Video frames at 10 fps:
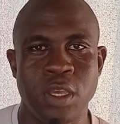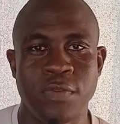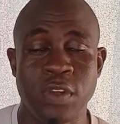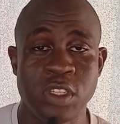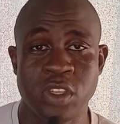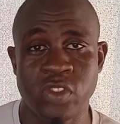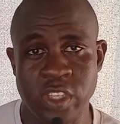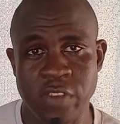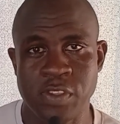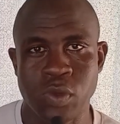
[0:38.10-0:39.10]
feelings of
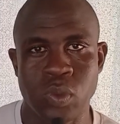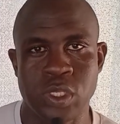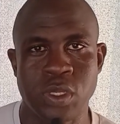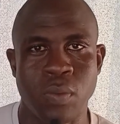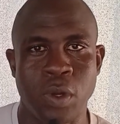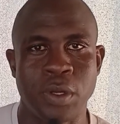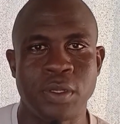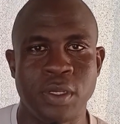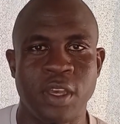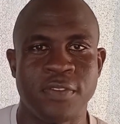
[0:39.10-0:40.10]
safety with someone.
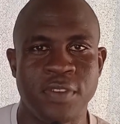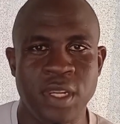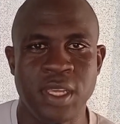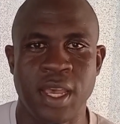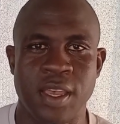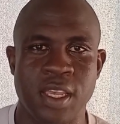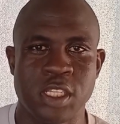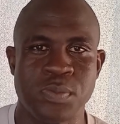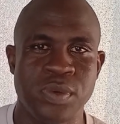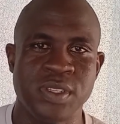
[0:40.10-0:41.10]
Yeah,
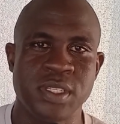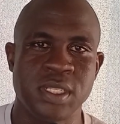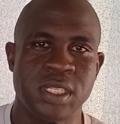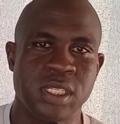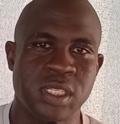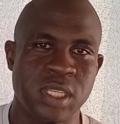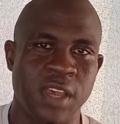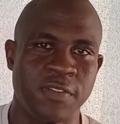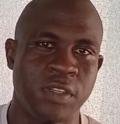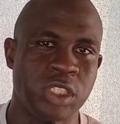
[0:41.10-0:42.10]
experiencing this
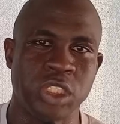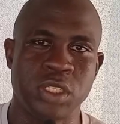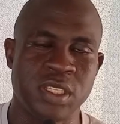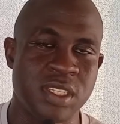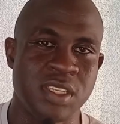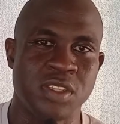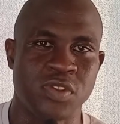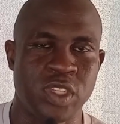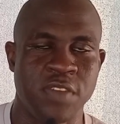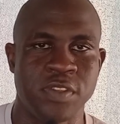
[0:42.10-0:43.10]
affection, sense of
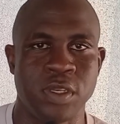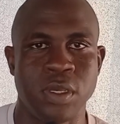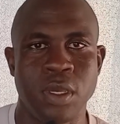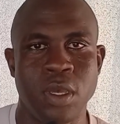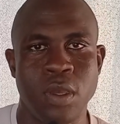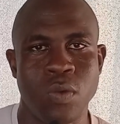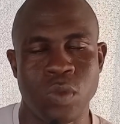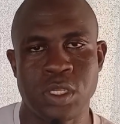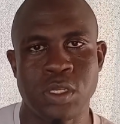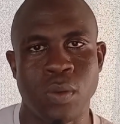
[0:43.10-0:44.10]
safety
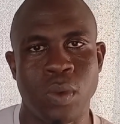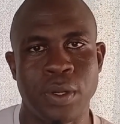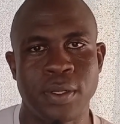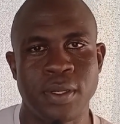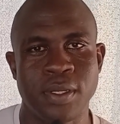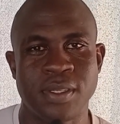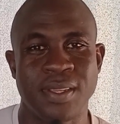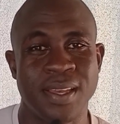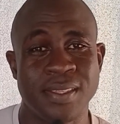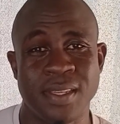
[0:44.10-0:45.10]
with someone. So
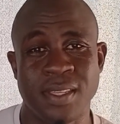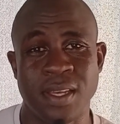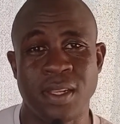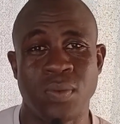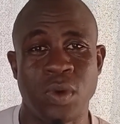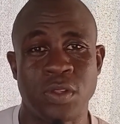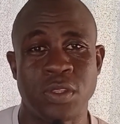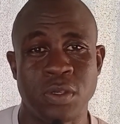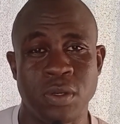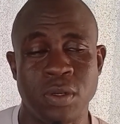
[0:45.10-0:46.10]
that's exactly
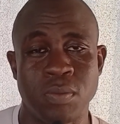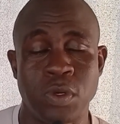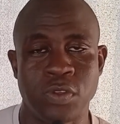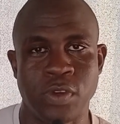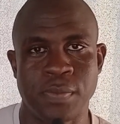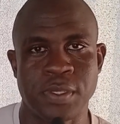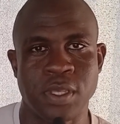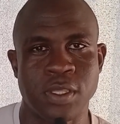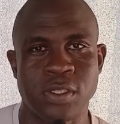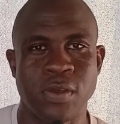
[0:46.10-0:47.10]
what moon
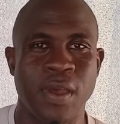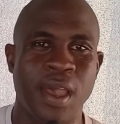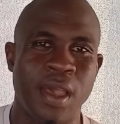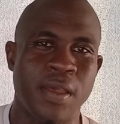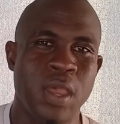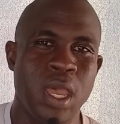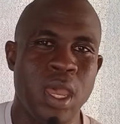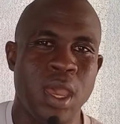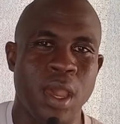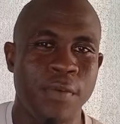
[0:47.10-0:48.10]
represents. So
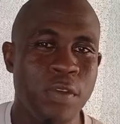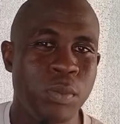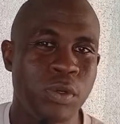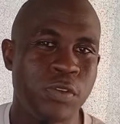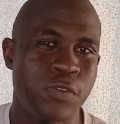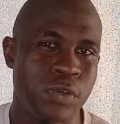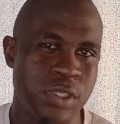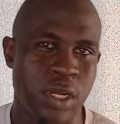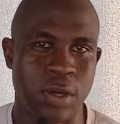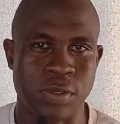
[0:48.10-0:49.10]
having moon in
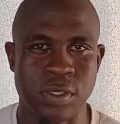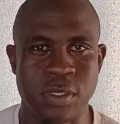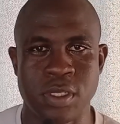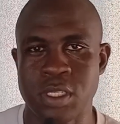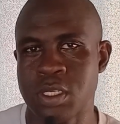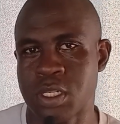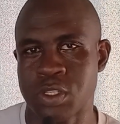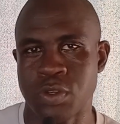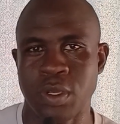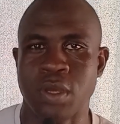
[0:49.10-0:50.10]
first house
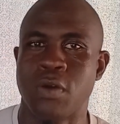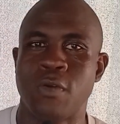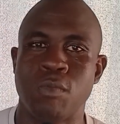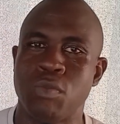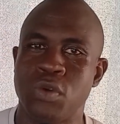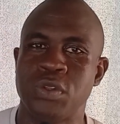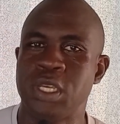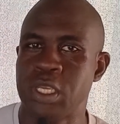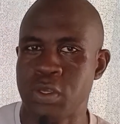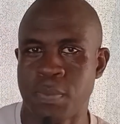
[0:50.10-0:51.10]
synastry or moon
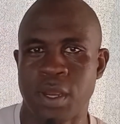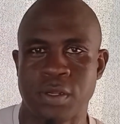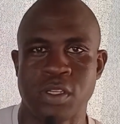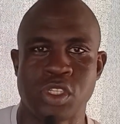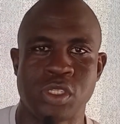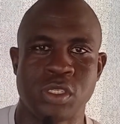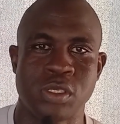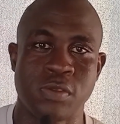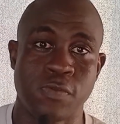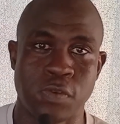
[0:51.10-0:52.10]
in your
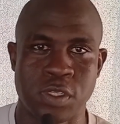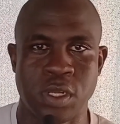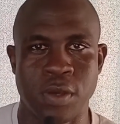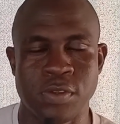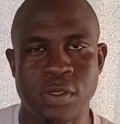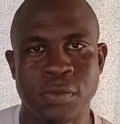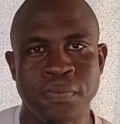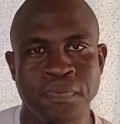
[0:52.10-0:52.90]
partner's first house,